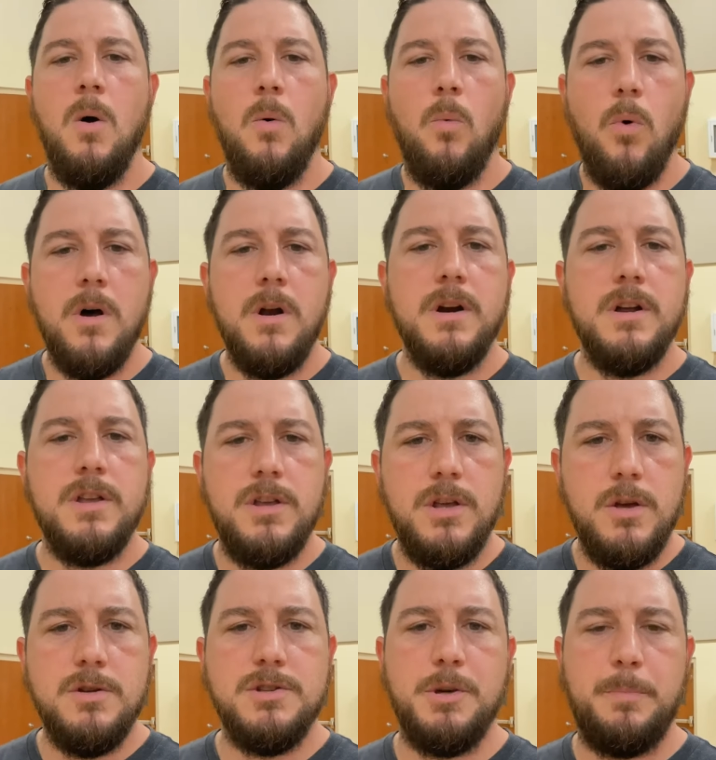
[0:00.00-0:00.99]
What are
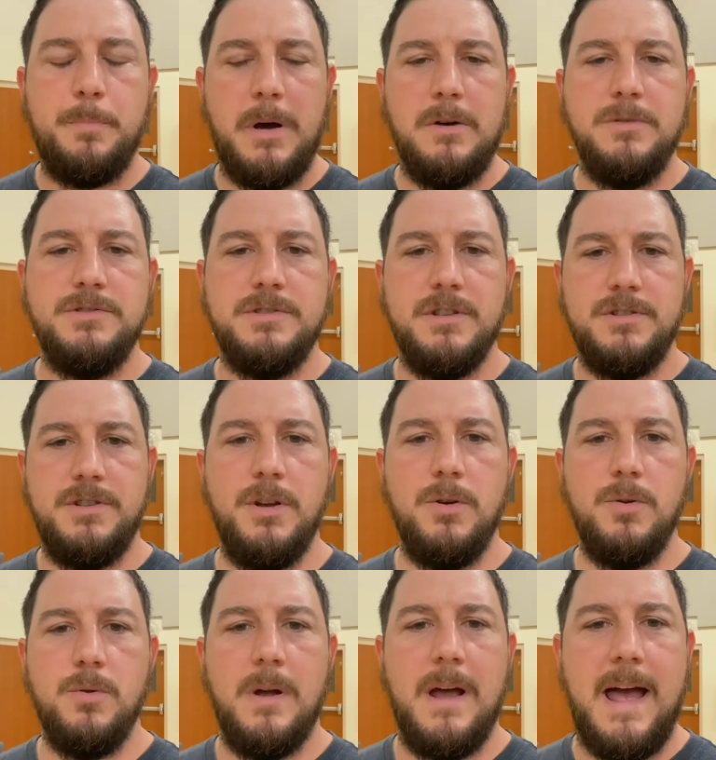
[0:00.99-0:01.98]
you supposed to
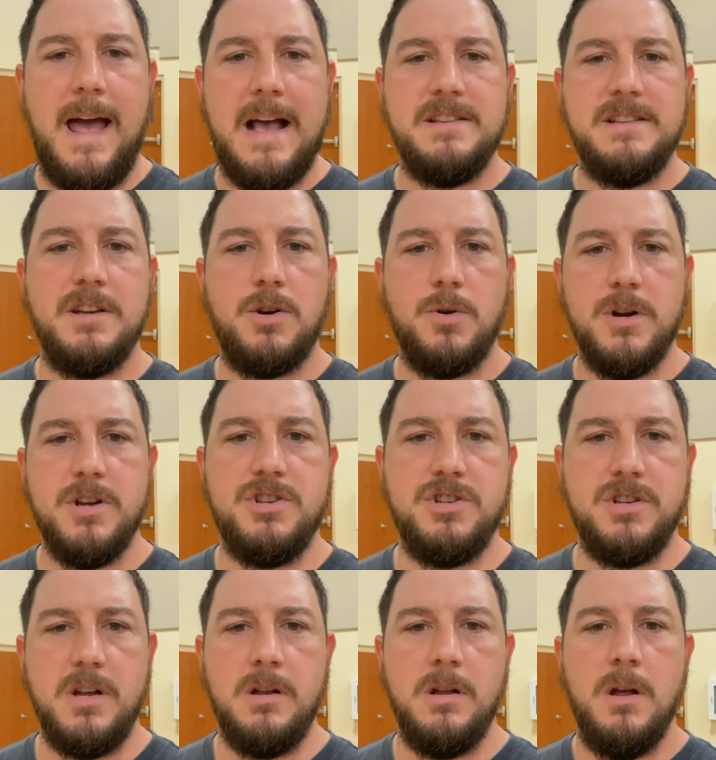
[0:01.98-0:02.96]
do as a
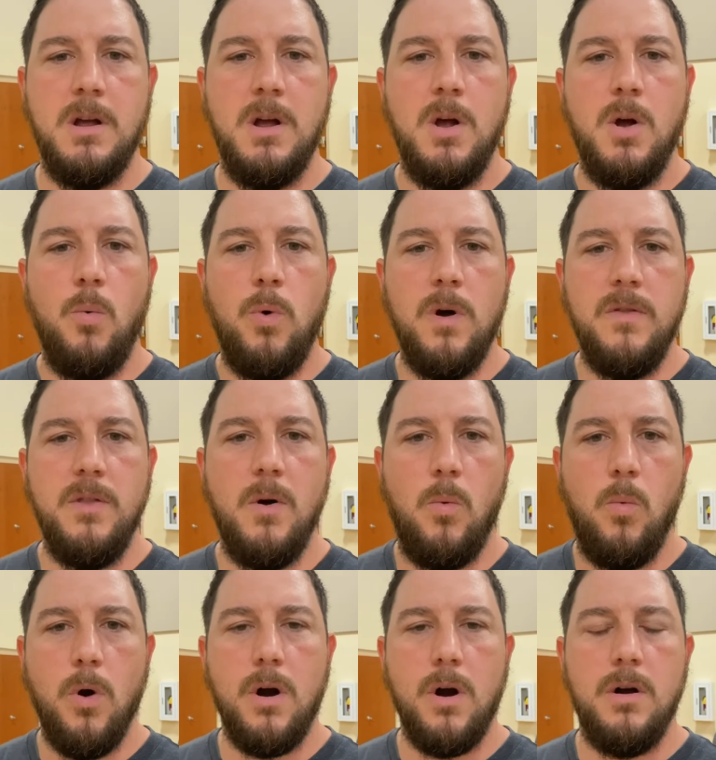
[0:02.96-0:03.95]
Christian when the
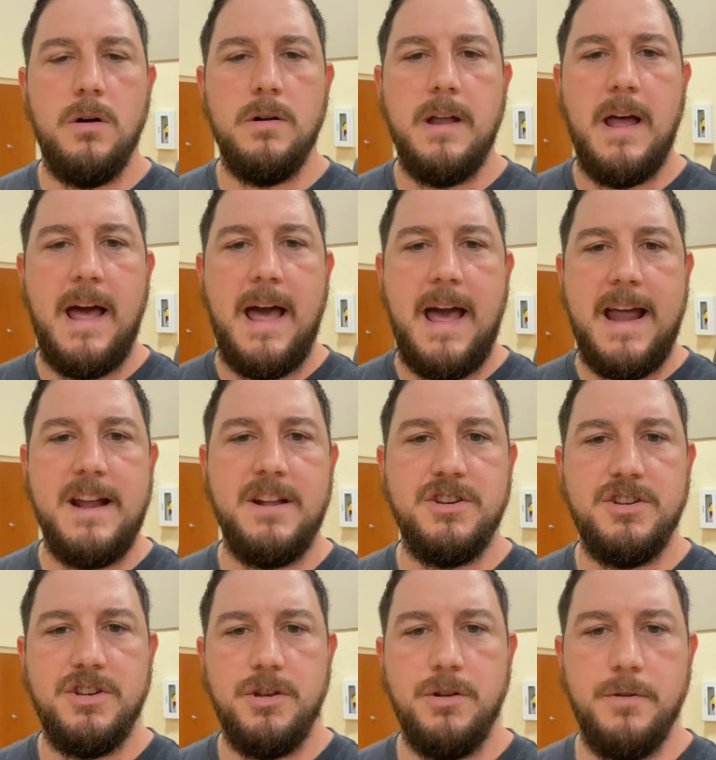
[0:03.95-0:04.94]
world
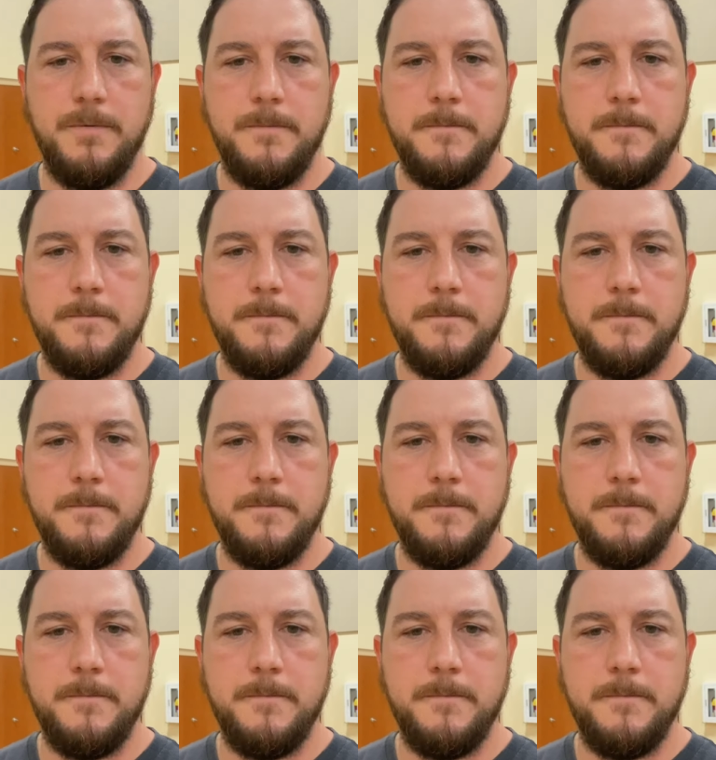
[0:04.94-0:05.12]
hates you?